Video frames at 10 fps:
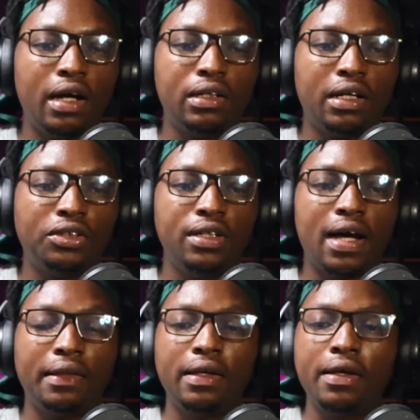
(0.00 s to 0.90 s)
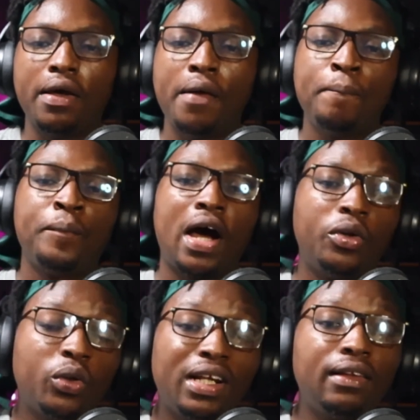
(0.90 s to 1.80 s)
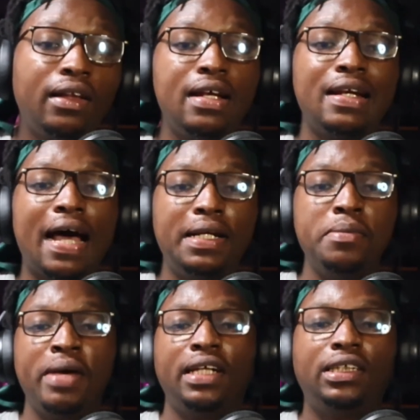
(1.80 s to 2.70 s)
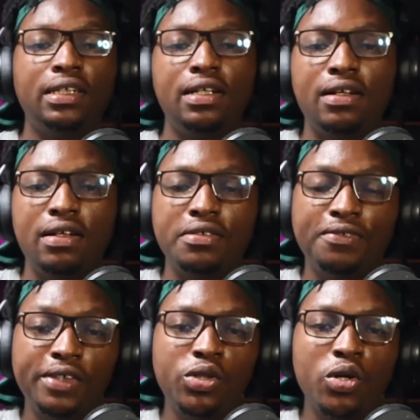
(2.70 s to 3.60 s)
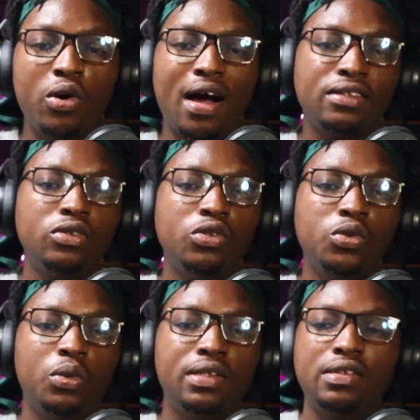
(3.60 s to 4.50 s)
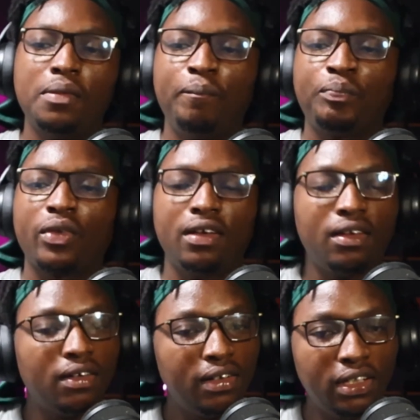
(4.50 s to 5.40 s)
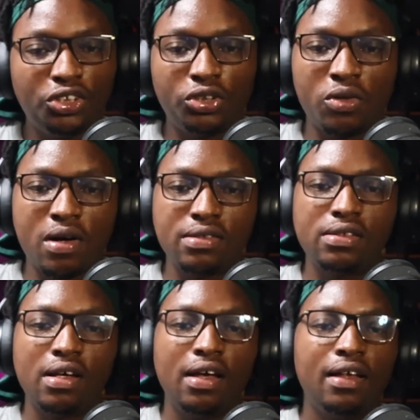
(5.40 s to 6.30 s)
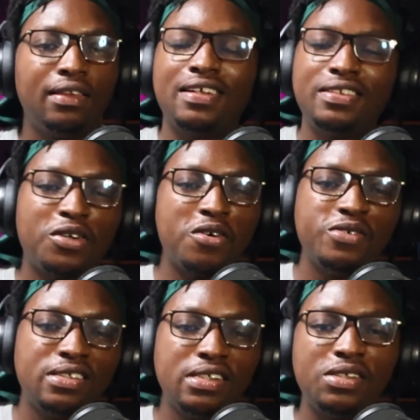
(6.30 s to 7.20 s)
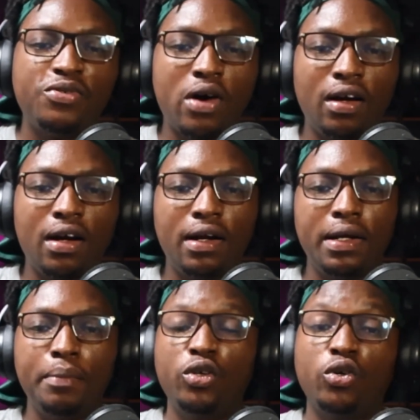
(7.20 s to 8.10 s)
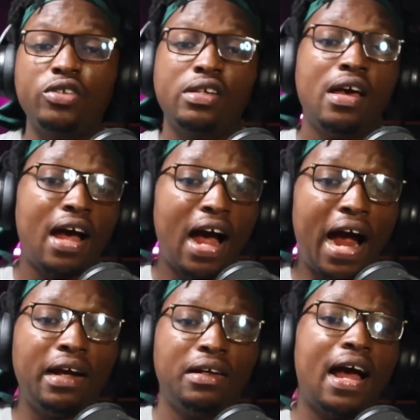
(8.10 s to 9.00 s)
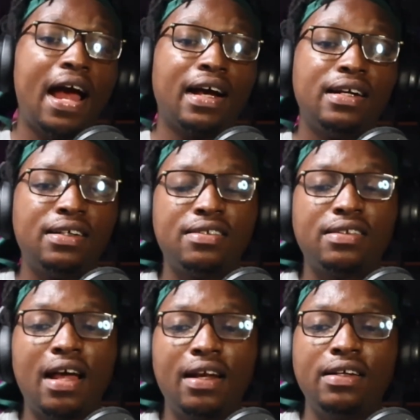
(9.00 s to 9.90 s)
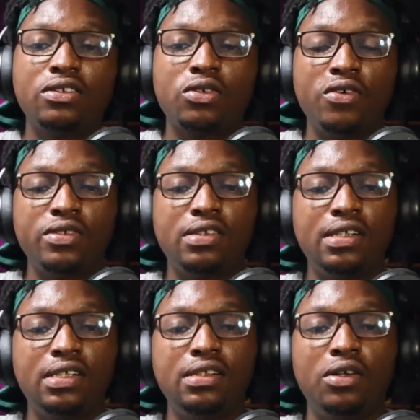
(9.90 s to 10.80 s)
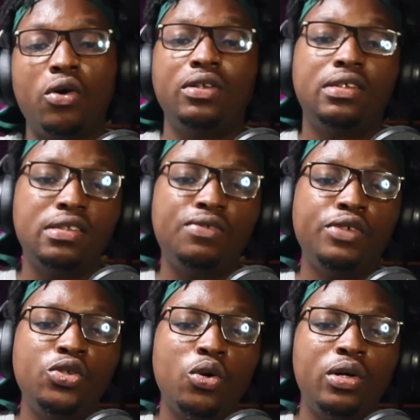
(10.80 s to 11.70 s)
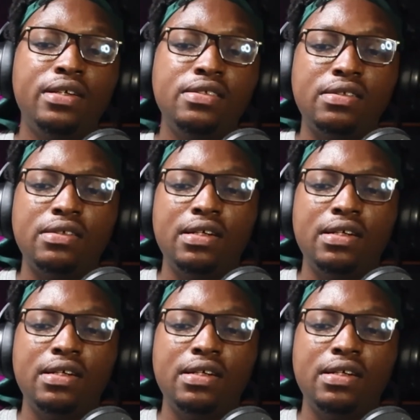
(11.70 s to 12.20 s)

in our industry. I think another thing that he mentioned in his video has to do with insurance. That's a conversation for another day, because I can understand that this conversation or this video he